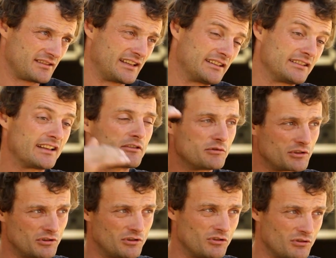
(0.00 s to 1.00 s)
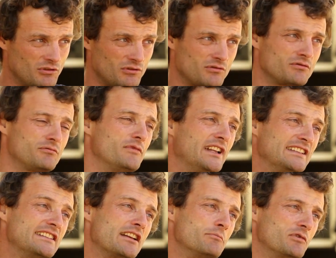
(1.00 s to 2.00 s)
And then we go El
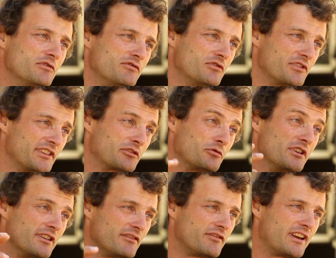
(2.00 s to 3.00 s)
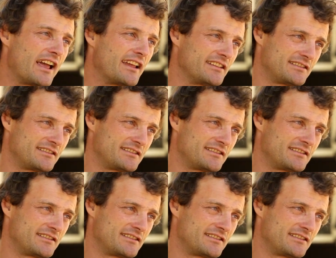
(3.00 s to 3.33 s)
Yelmo for the real flight,